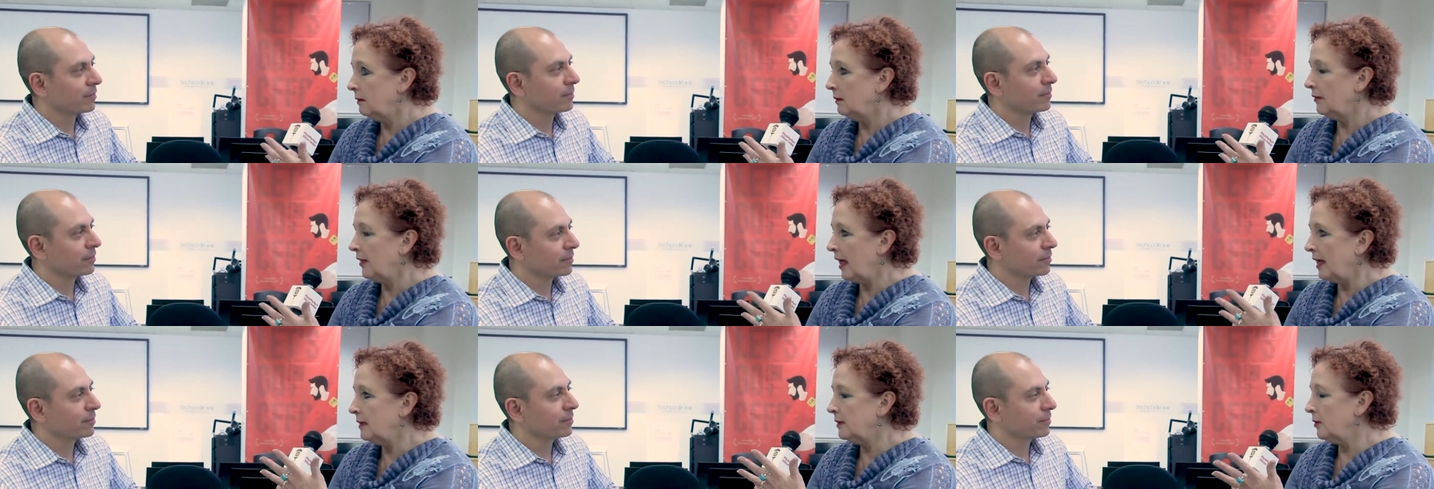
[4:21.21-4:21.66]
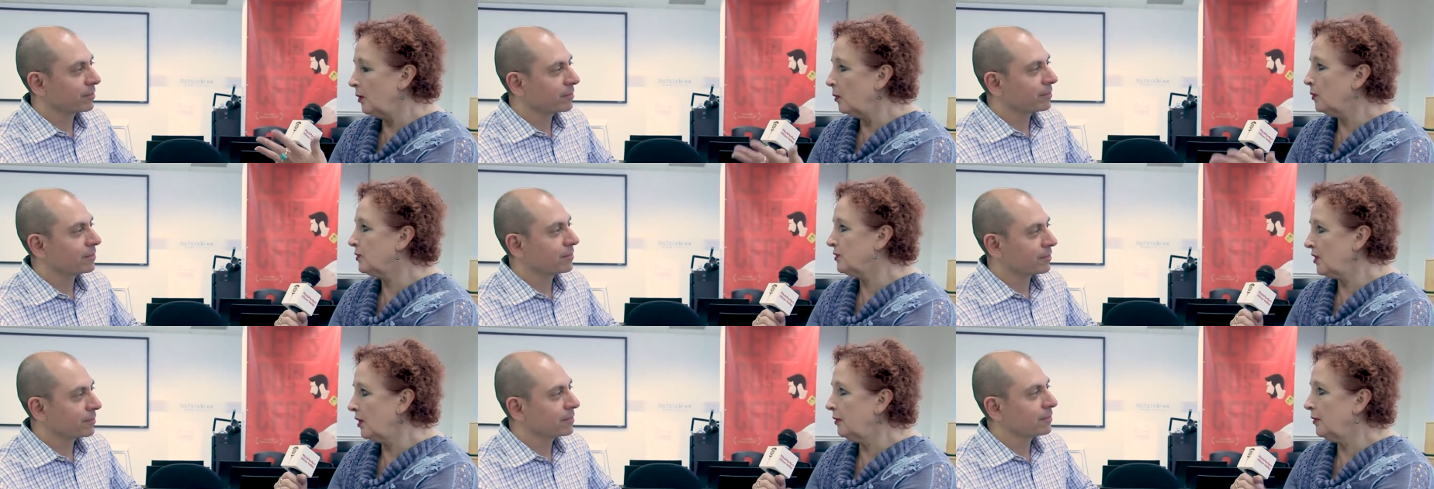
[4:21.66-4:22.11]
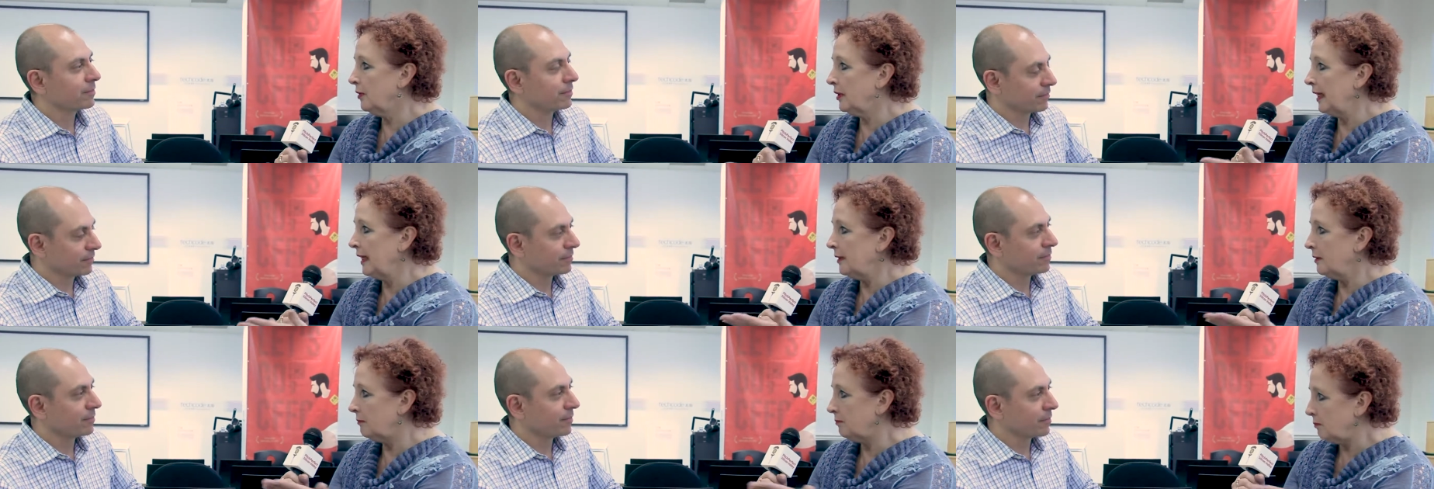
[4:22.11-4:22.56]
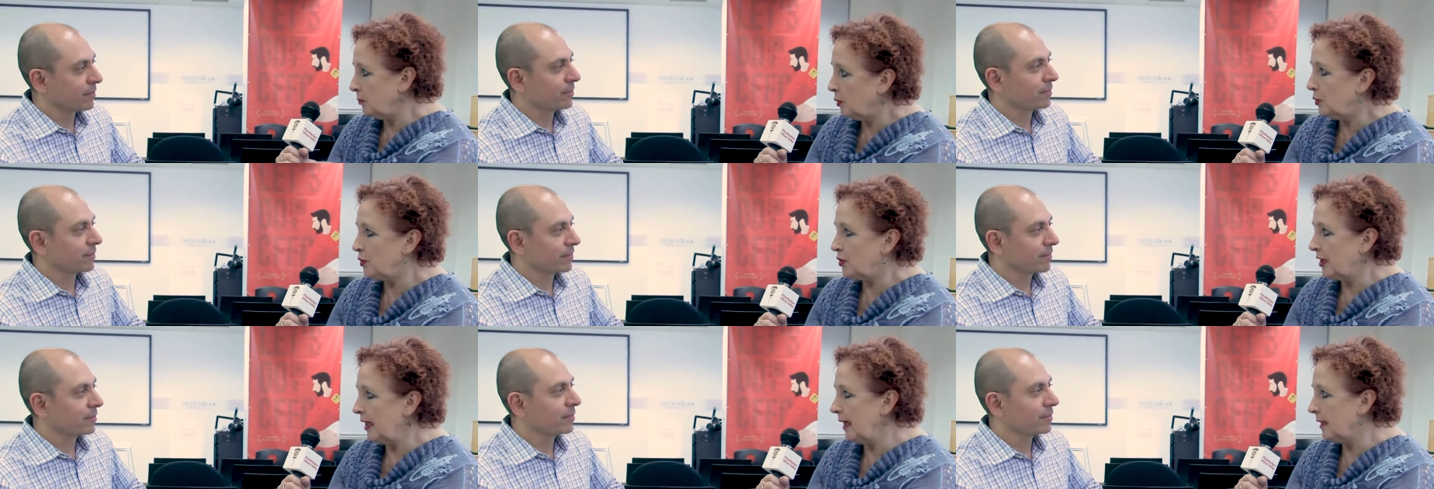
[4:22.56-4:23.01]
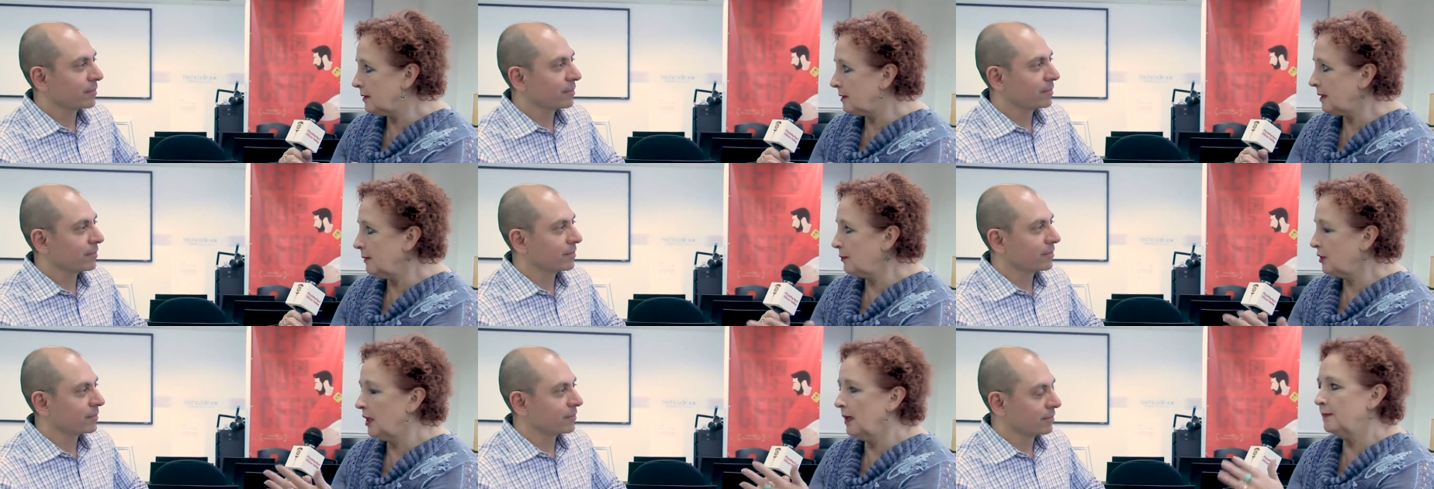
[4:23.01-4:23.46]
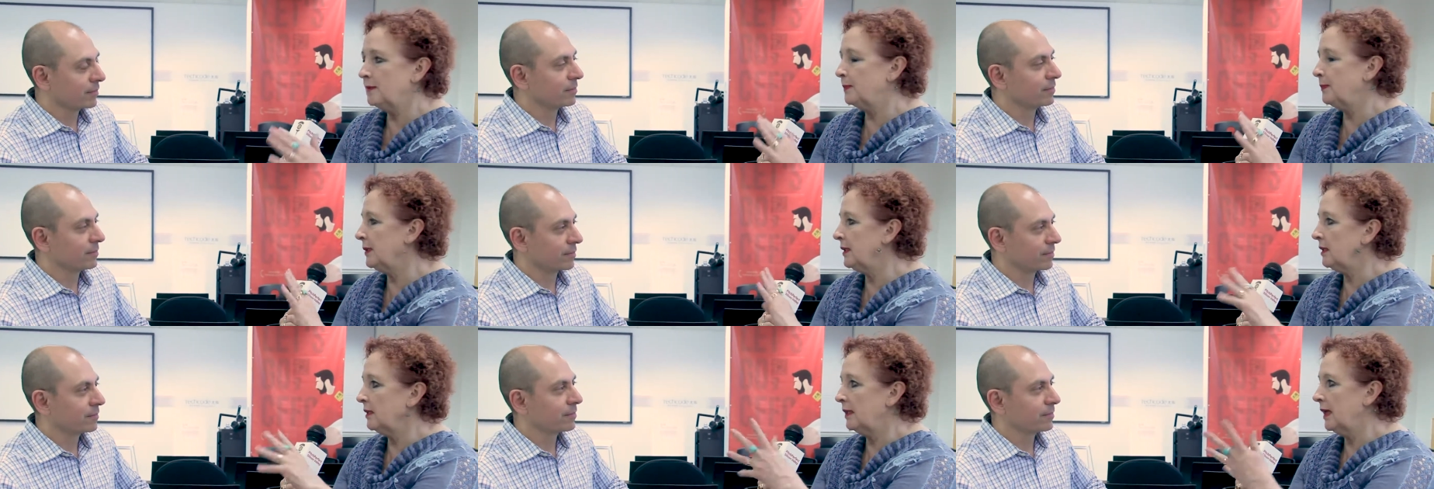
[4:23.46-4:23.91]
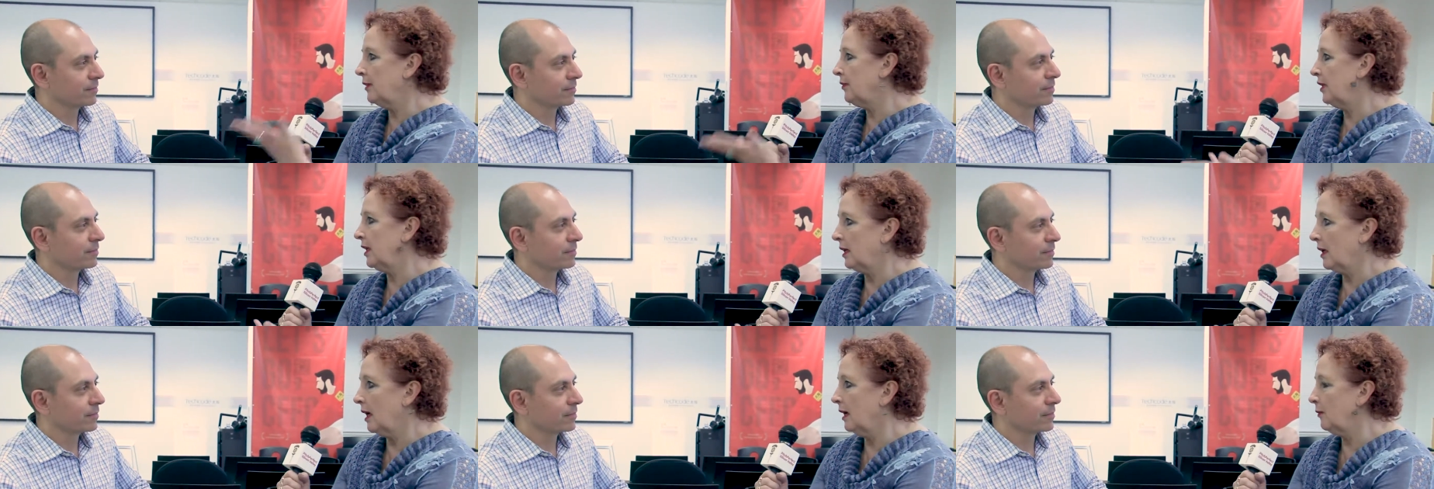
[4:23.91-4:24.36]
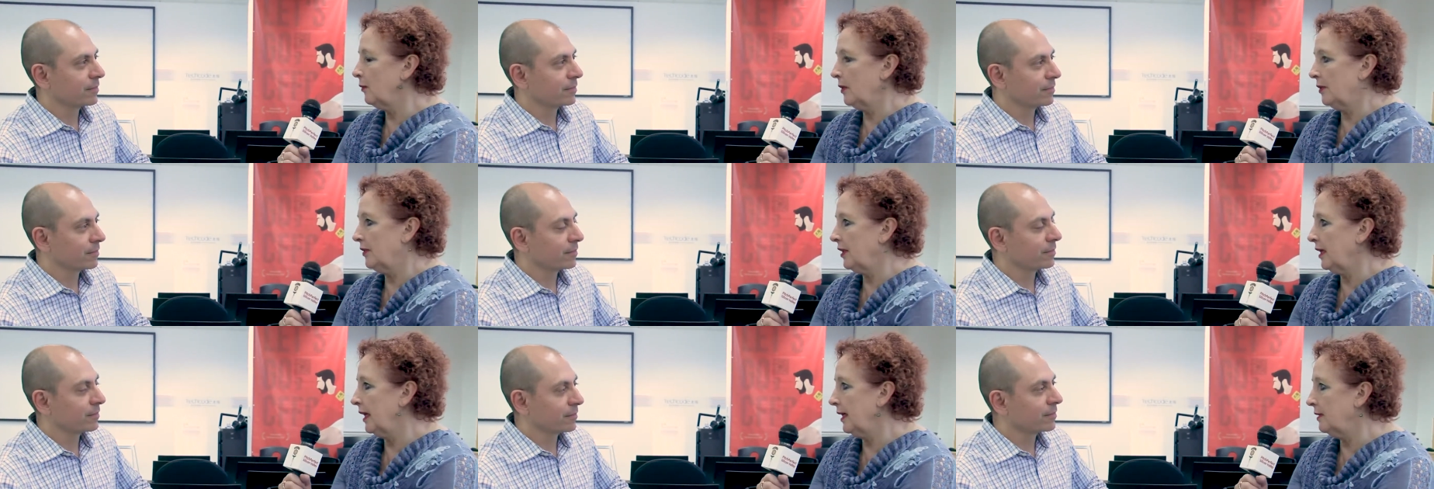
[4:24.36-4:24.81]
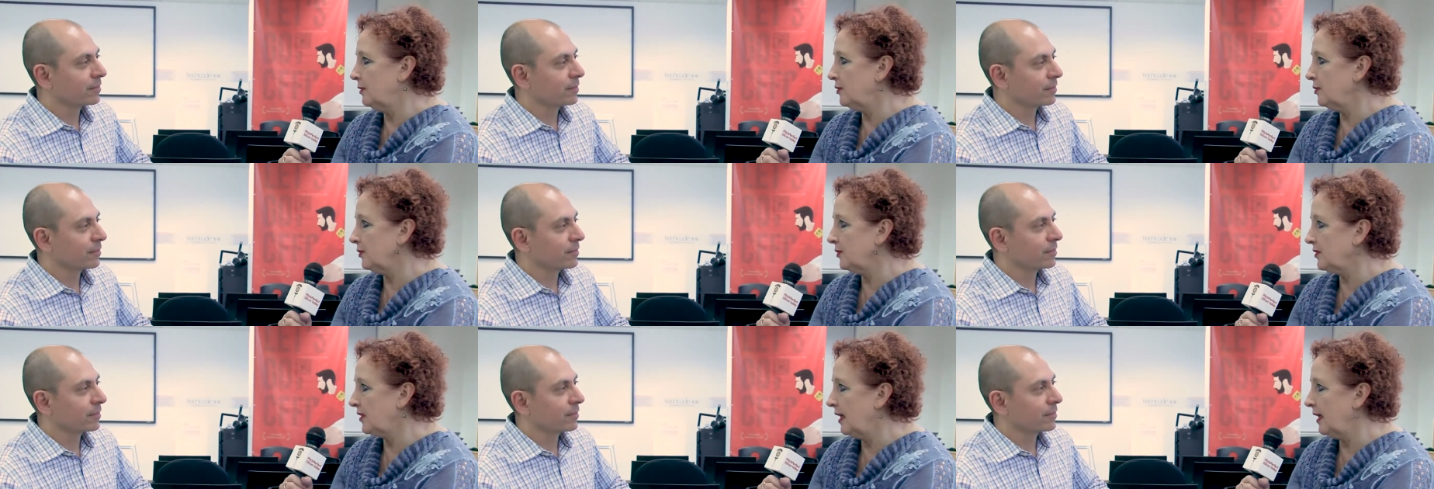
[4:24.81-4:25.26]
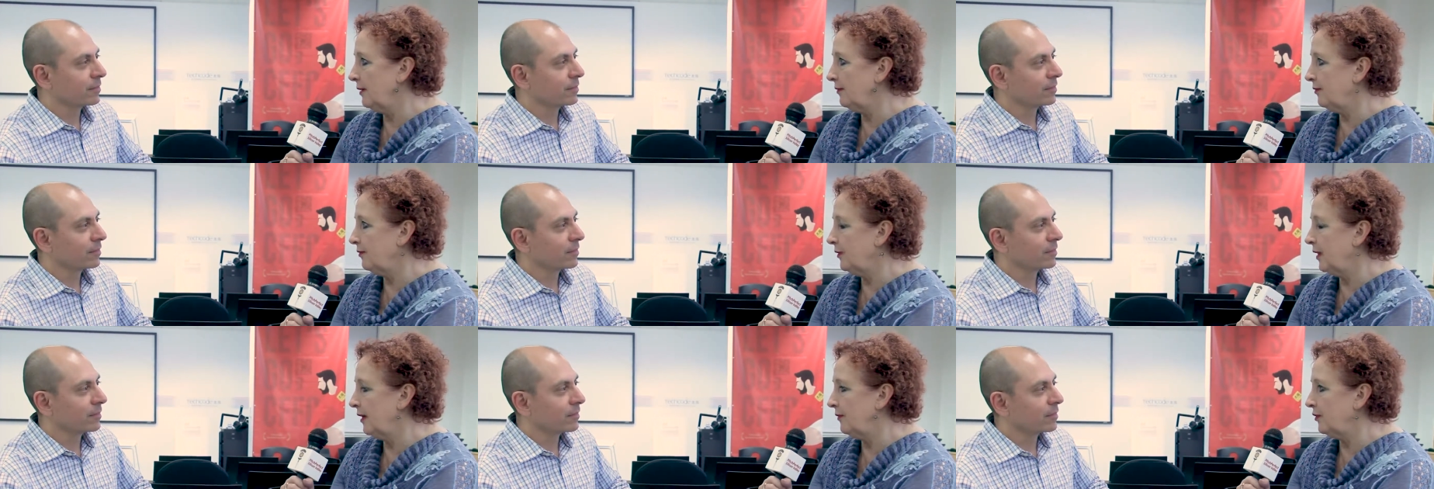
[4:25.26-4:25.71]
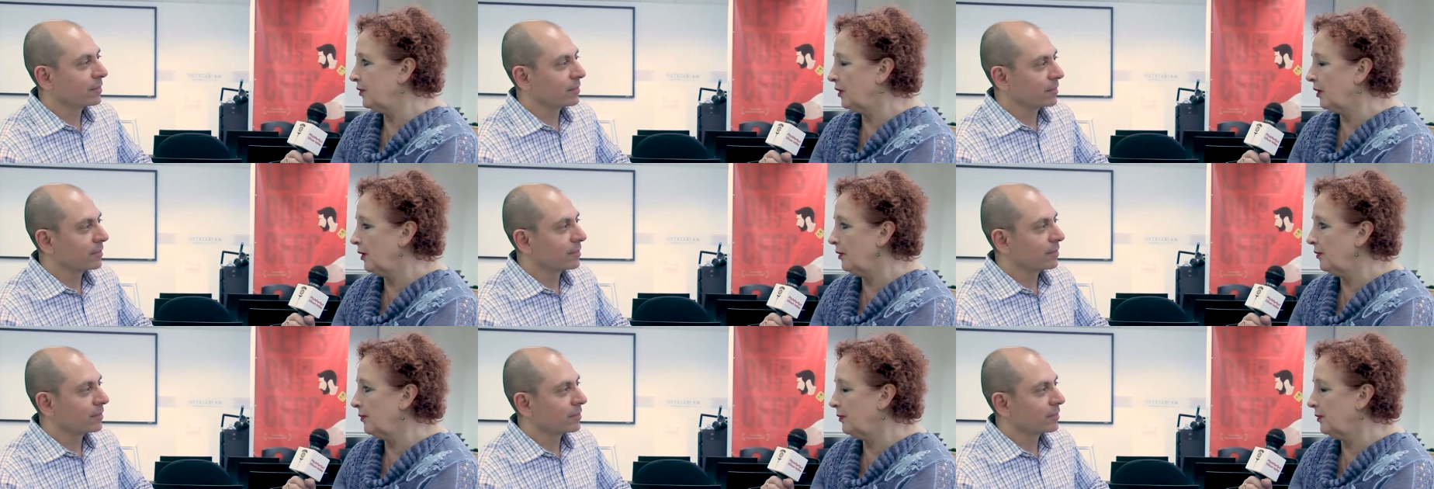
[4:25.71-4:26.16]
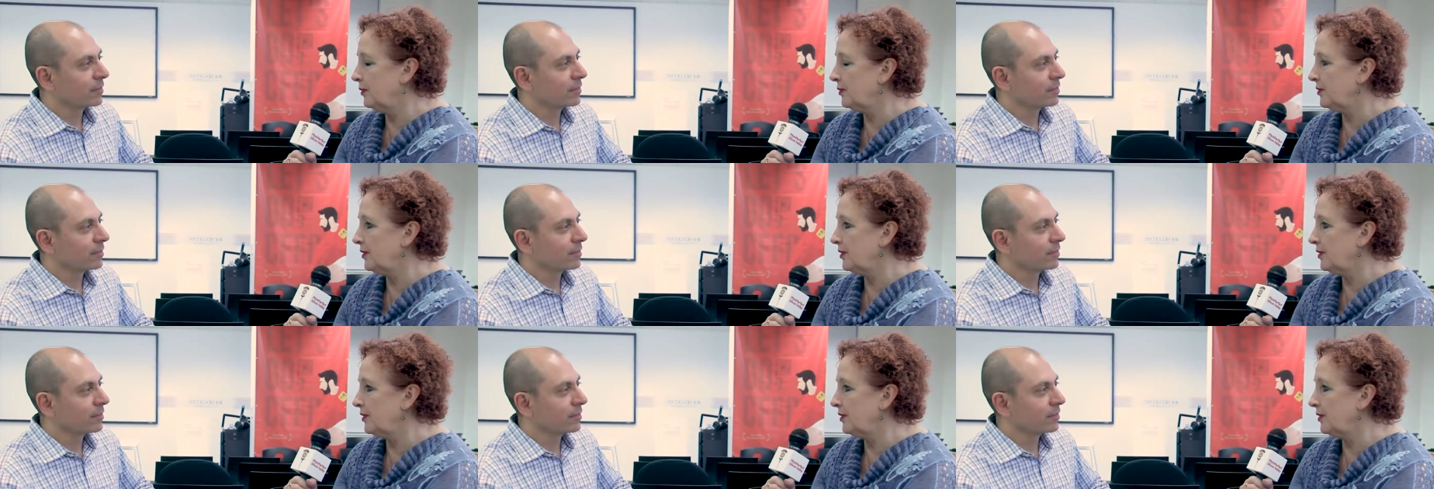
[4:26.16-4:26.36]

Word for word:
Speaker 1: they also get pushed out sometimes, but nothing like what the angels have, have to go through.